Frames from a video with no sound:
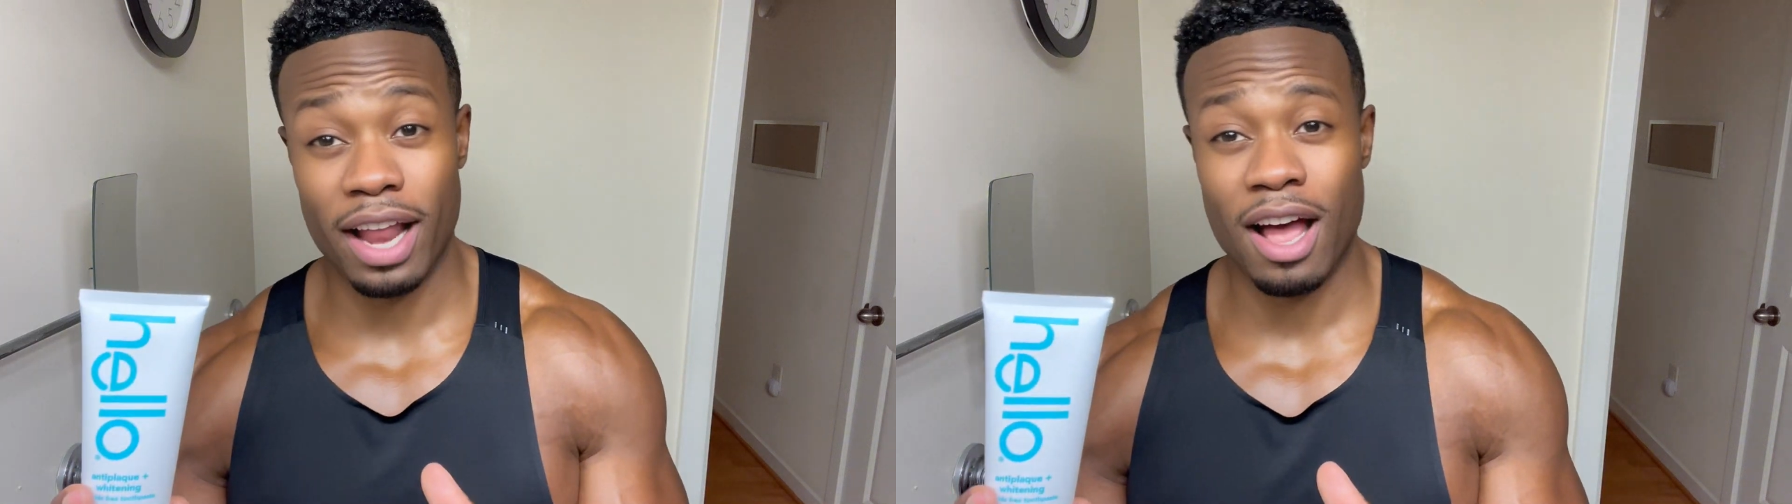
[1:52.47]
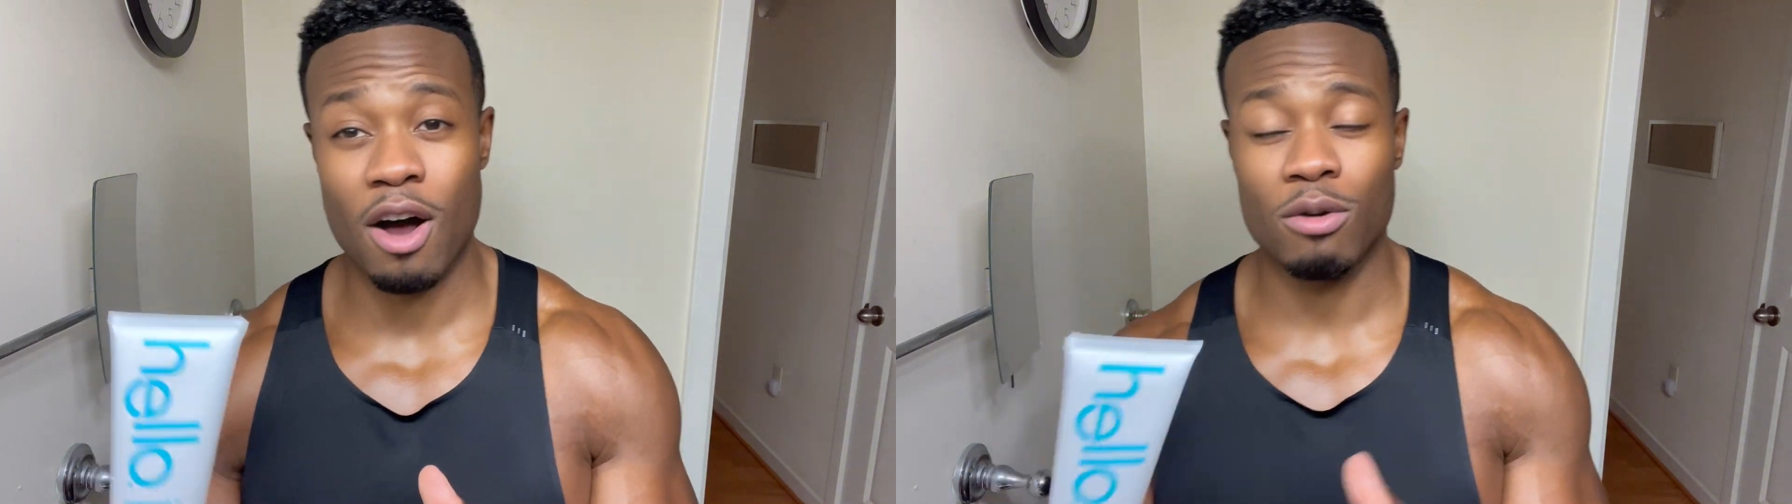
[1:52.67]

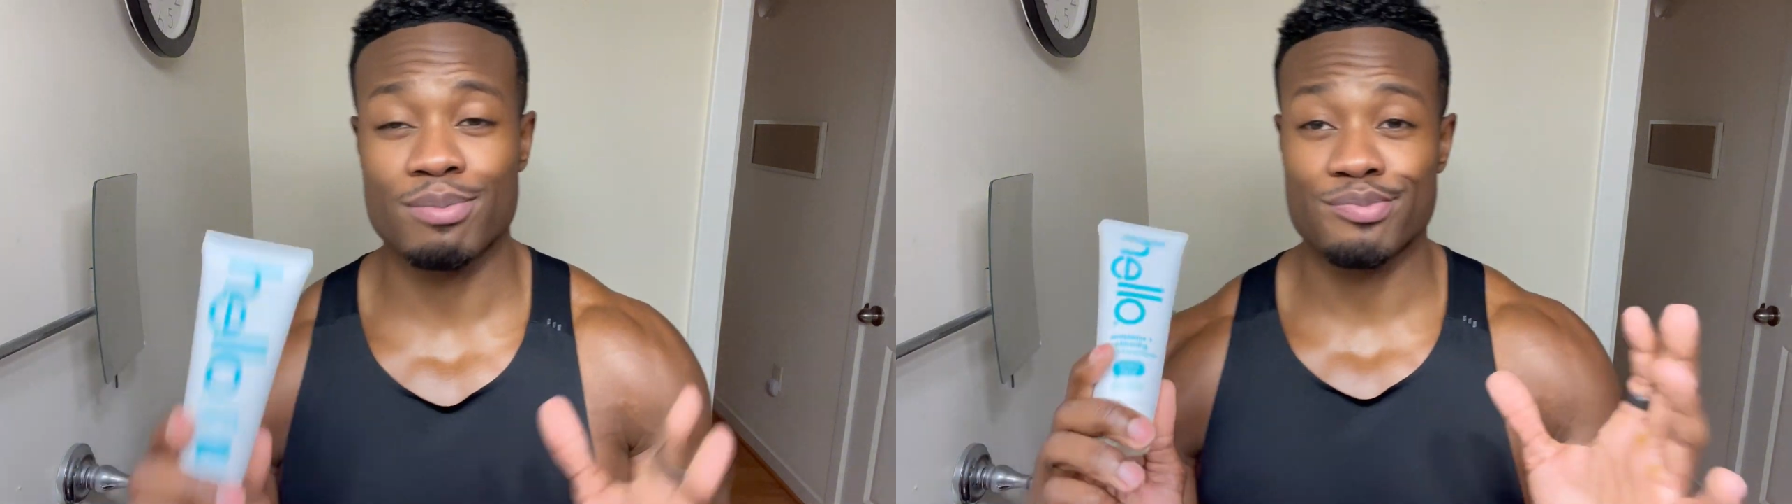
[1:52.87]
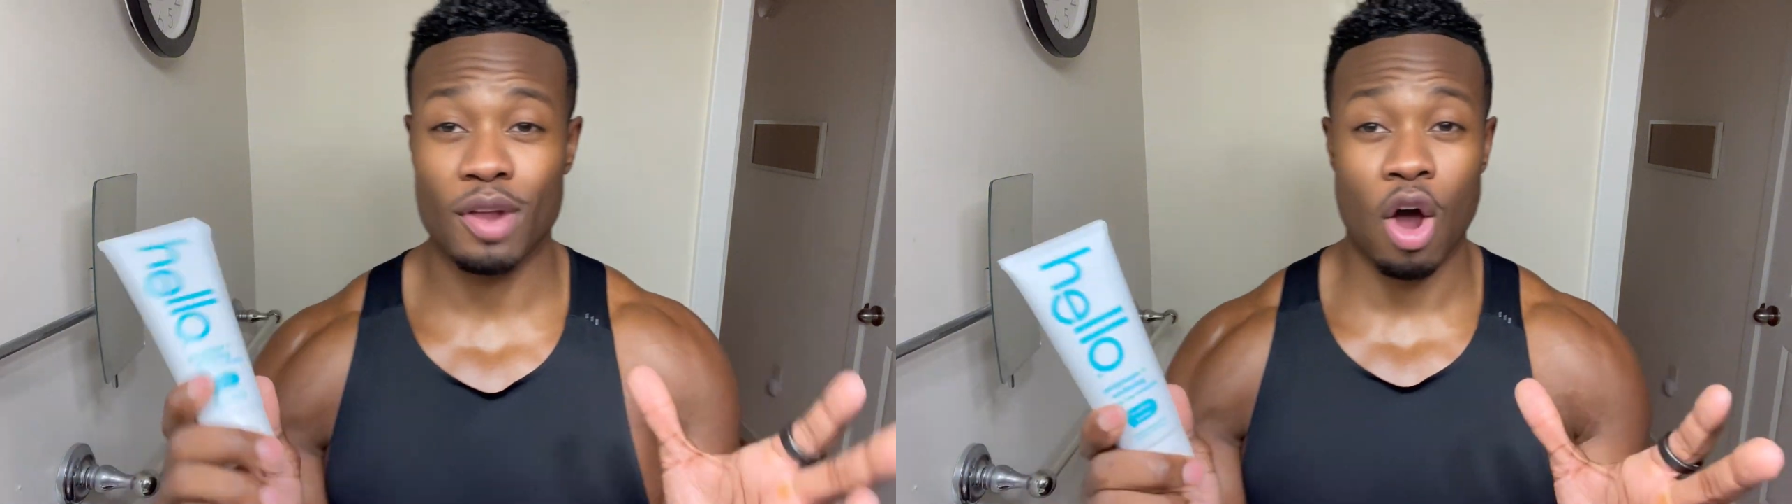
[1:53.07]
out,
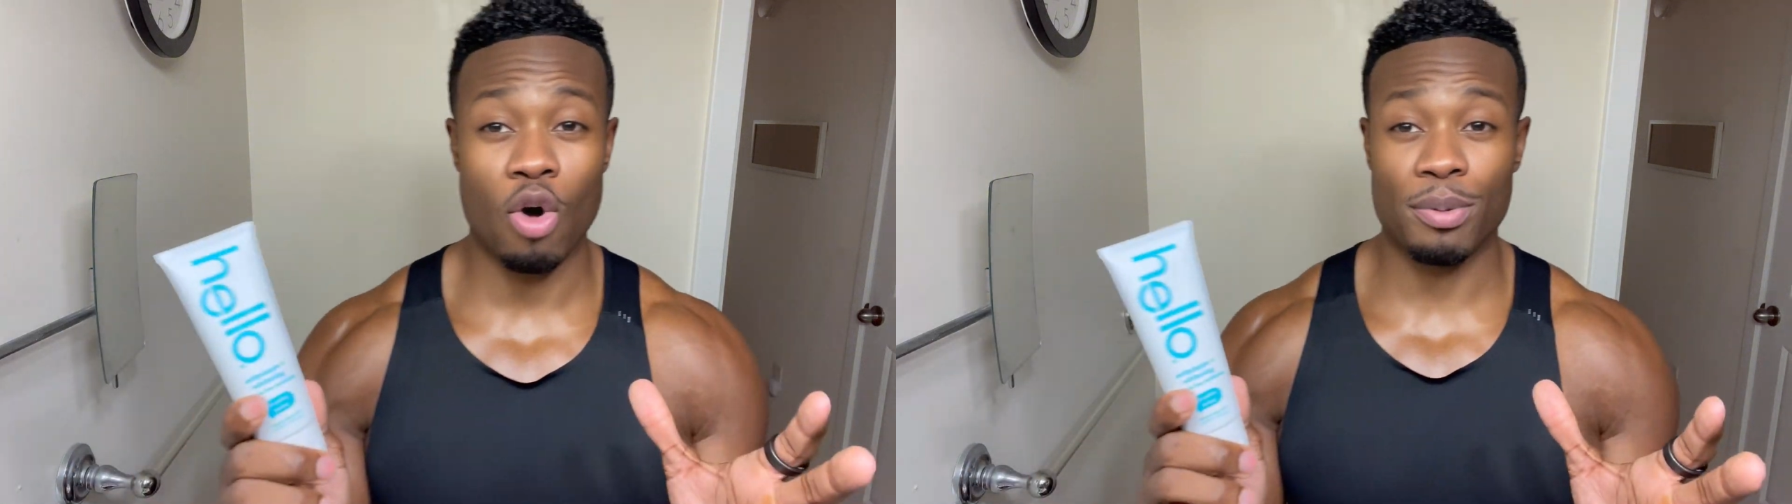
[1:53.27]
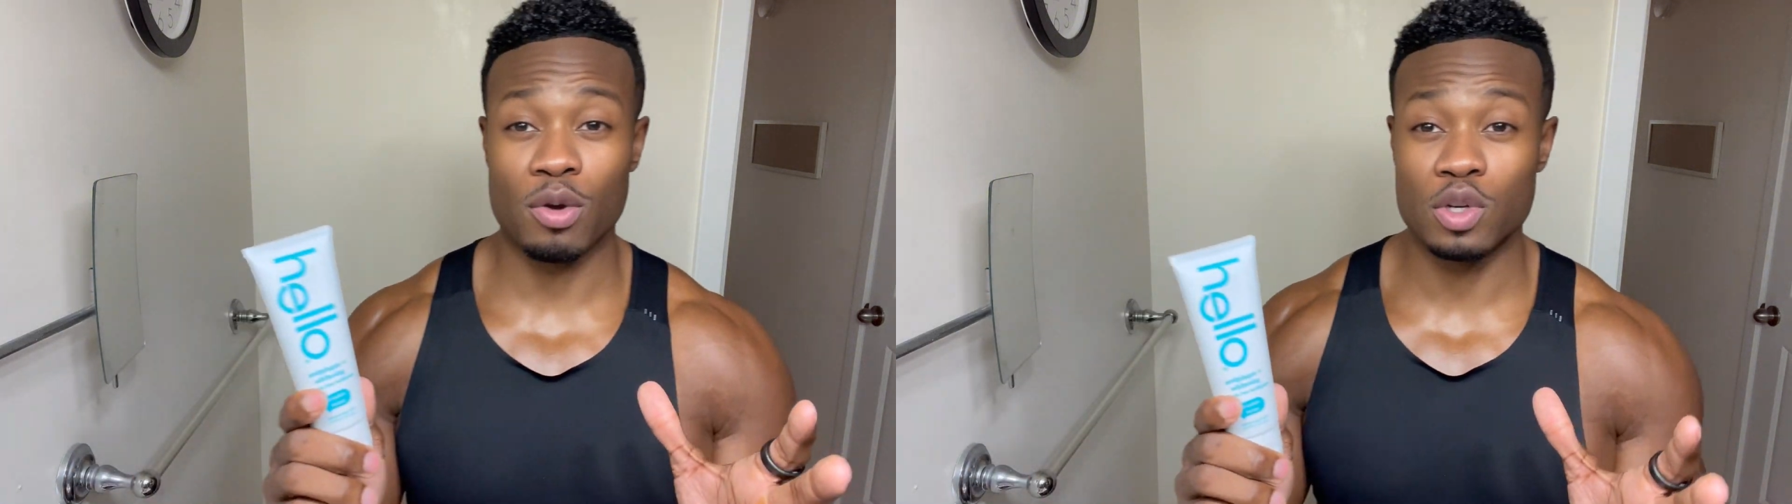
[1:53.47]
I
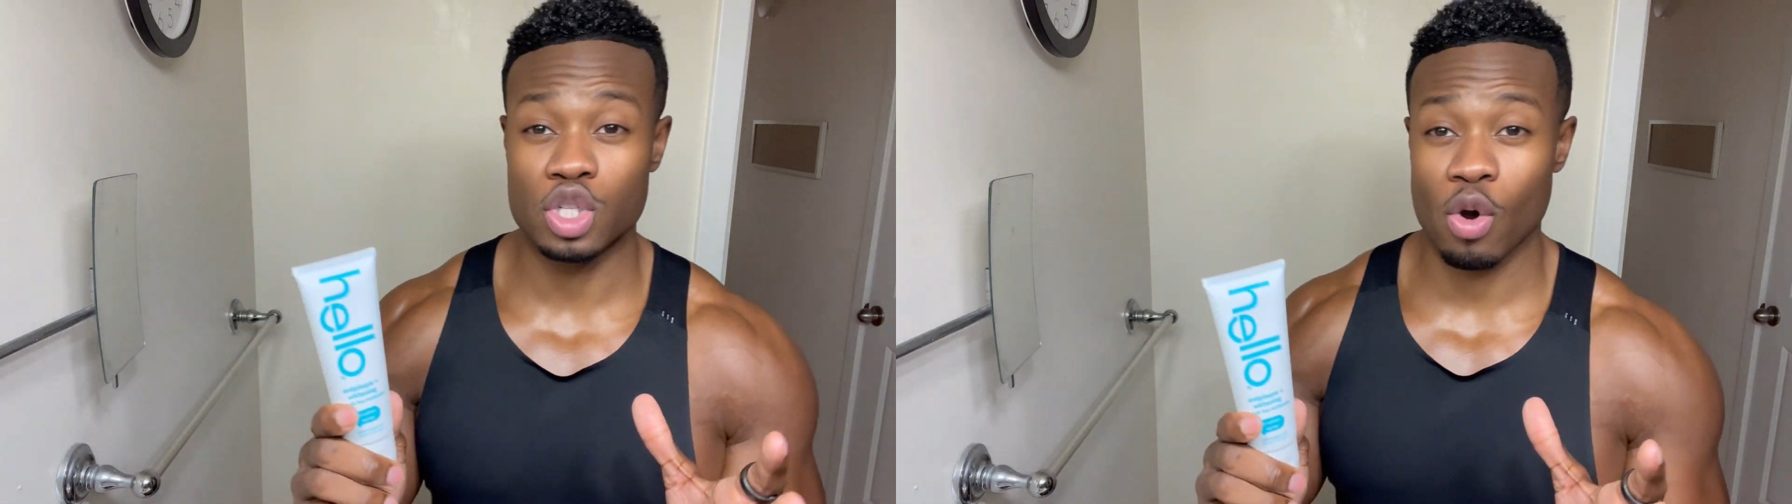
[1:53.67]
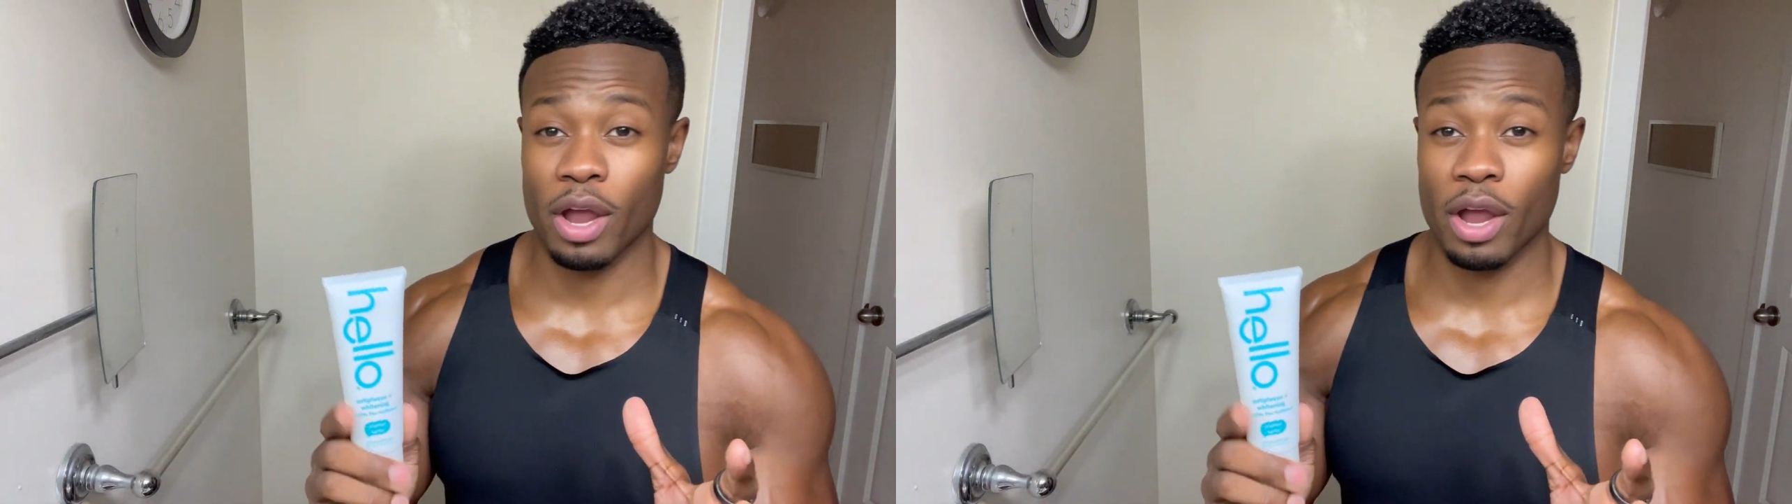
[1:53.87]
hope you enjoy